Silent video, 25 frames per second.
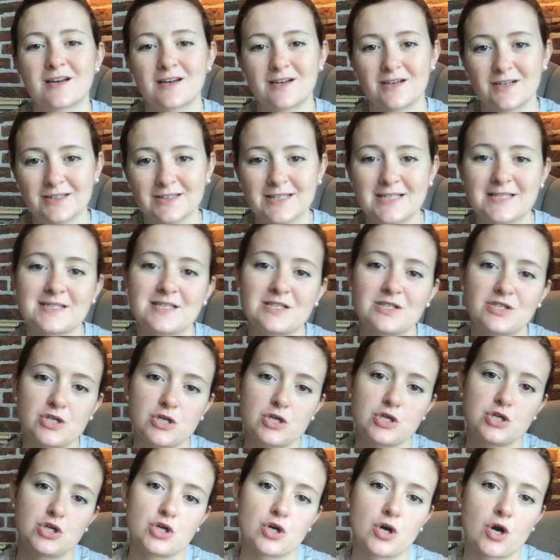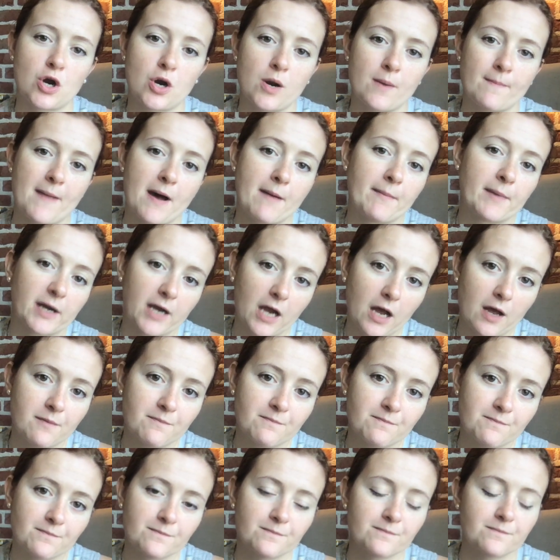listen to your mama gut
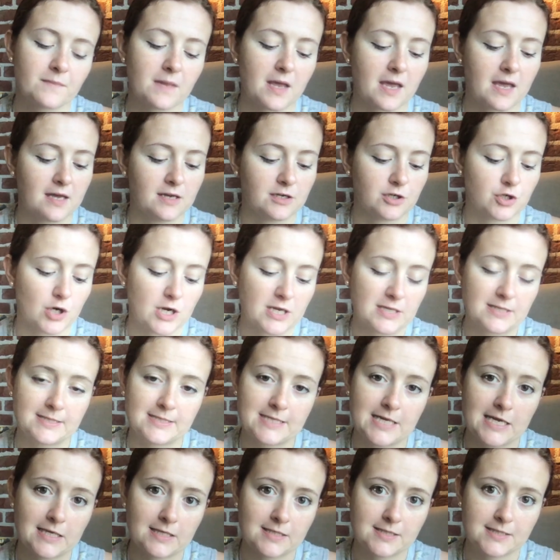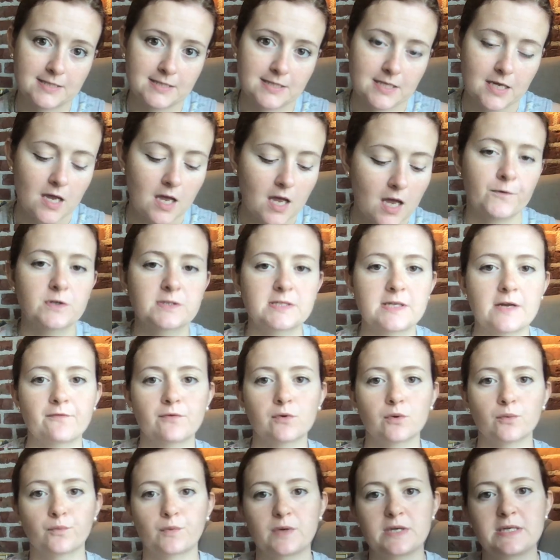and your instincts for
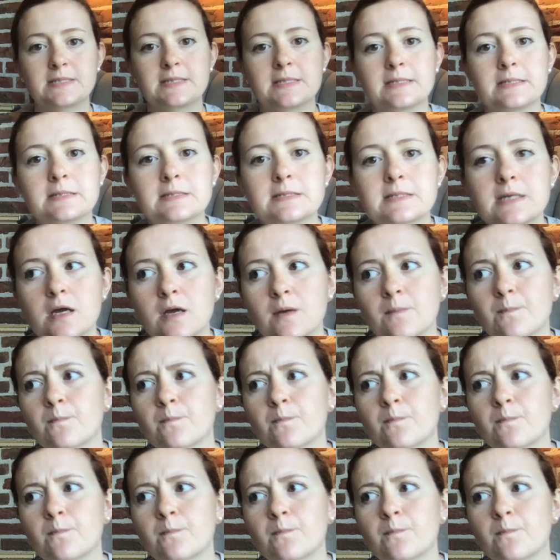several reasons.